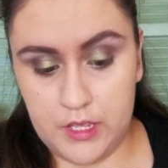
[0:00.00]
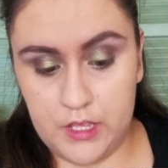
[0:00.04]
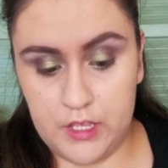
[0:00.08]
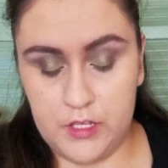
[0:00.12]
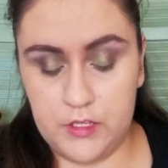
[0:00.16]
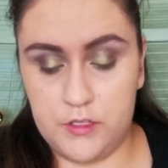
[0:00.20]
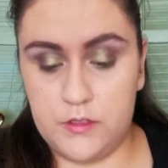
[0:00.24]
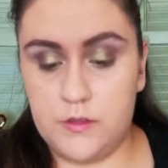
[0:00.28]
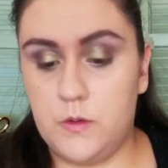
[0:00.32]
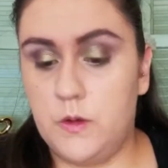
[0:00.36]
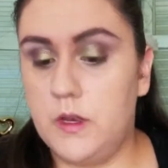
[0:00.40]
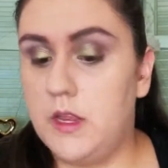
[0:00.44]

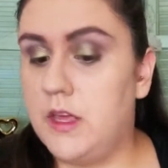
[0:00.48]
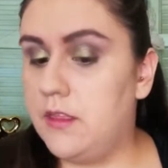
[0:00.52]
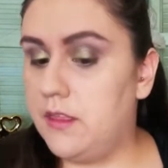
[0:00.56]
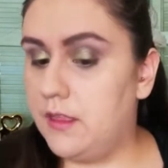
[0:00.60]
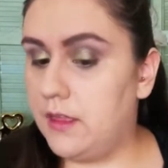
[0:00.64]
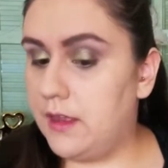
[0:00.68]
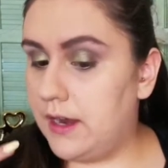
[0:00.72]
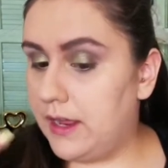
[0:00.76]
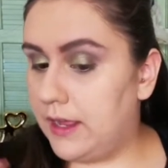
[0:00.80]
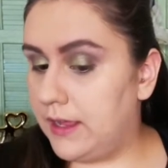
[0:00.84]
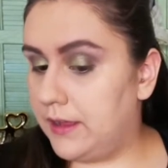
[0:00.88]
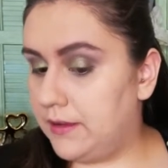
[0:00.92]
So now
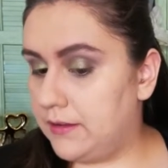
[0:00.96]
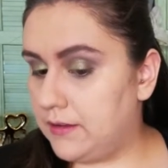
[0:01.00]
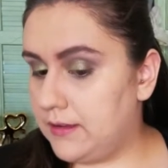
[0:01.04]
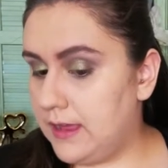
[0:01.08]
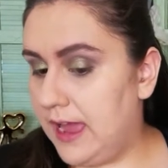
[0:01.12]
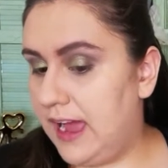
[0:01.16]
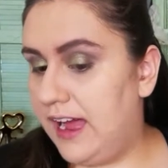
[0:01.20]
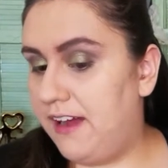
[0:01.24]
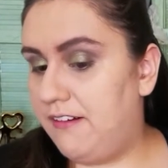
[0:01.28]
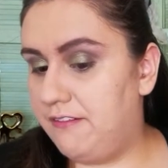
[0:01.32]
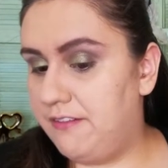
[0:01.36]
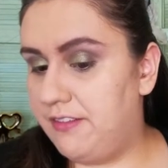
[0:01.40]
that I
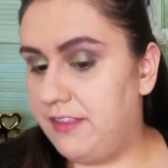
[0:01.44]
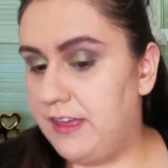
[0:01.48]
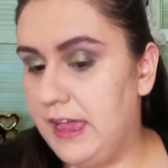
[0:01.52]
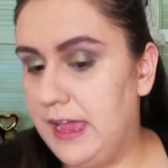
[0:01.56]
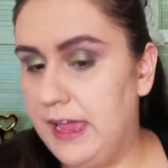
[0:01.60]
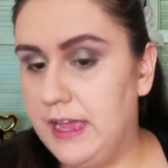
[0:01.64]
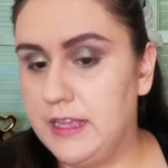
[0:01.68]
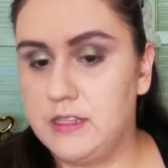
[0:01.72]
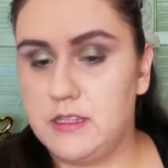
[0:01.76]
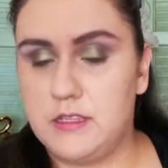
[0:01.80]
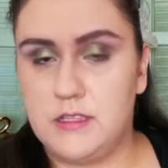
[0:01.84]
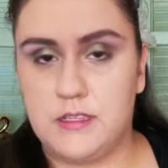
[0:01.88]
have
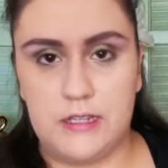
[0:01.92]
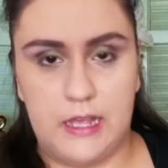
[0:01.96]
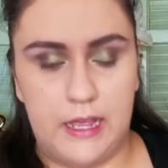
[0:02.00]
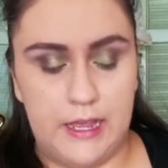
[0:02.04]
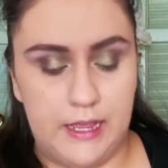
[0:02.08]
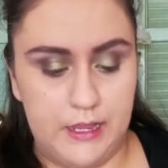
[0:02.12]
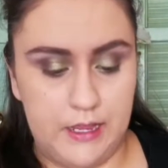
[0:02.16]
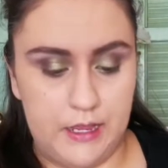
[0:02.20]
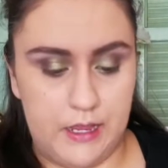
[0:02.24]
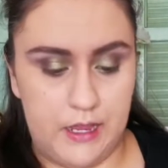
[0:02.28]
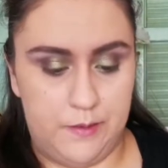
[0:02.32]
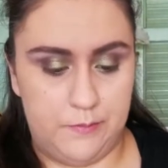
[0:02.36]
that
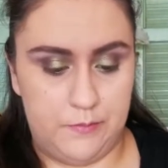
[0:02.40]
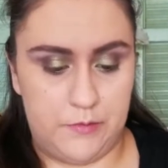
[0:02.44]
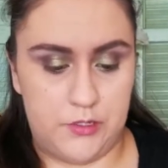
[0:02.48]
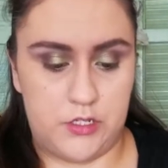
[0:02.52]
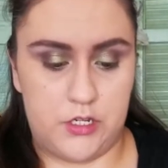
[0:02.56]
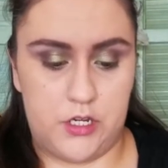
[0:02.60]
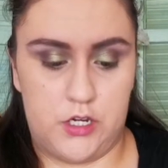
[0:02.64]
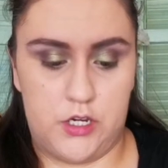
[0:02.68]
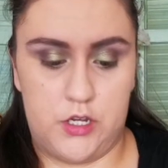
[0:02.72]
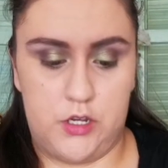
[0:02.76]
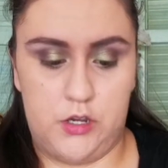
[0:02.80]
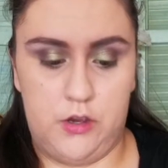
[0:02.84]
set, I'm just
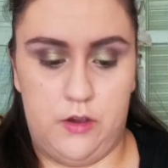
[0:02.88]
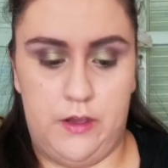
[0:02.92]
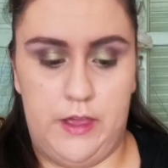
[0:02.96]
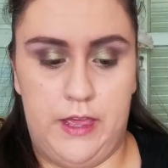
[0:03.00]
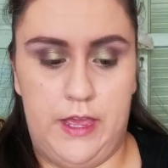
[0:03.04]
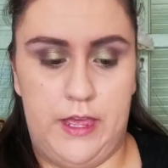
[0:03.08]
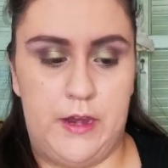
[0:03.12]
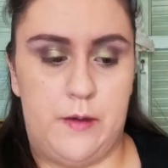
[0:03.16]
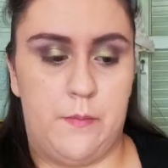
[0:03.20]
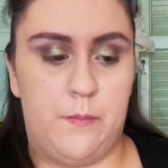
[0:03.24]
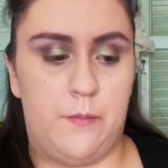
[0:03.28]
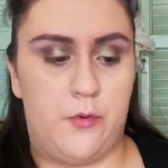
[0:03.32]
going to go
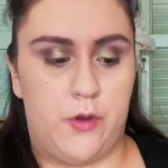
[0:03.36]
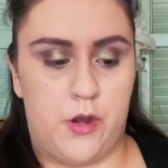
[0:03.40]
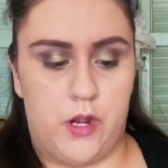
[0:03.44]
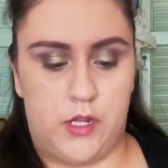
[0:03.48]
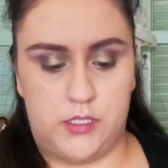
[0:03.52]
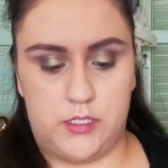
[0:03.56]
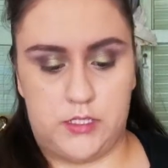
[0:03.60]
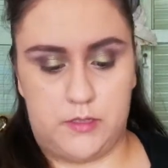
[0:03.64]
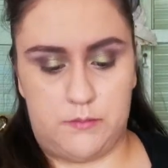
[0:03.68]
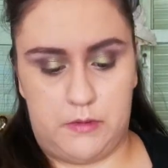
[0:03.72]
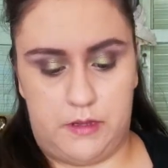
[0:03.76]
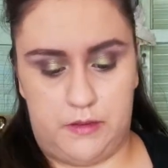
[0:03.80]
ahead and
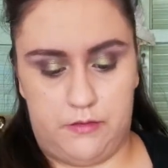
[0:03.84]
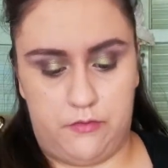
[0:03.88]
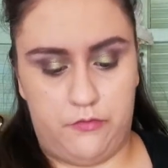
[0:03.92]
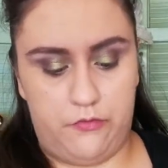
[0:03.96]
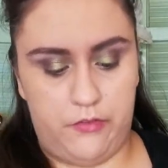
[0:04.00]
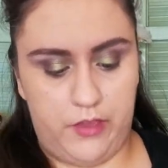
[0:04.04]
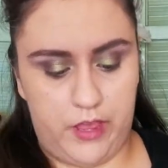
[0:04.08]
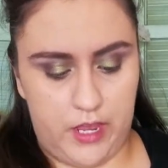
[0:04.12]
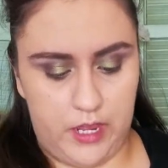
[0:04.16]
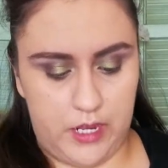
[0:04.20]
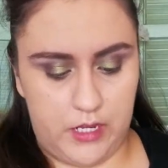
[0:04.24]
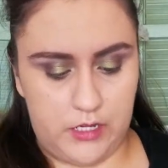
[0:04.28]
bronze my
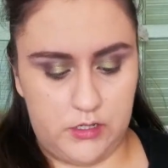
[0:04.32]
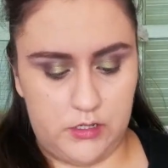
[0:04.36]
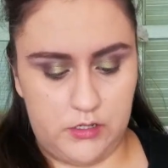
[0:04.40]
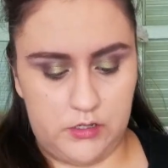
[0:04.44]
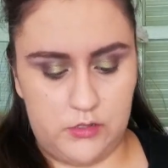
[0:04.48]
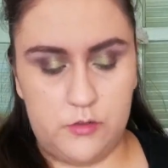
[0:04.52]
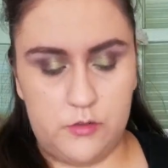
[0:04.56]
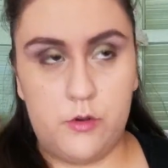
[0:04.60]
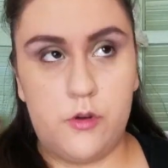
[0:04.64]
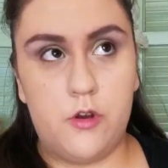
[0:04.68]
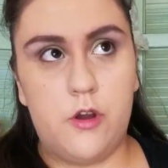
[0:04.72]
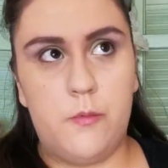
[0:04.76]
face,
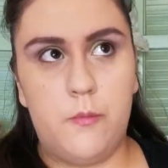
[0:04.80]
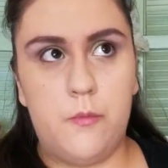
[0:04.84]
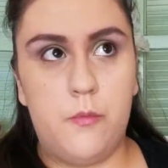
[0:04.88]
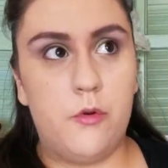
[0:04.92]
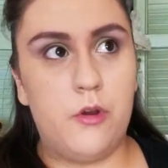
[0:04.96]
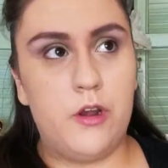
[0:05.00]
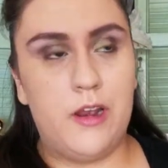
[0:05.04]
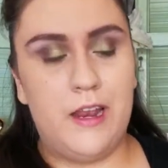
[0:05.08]
or more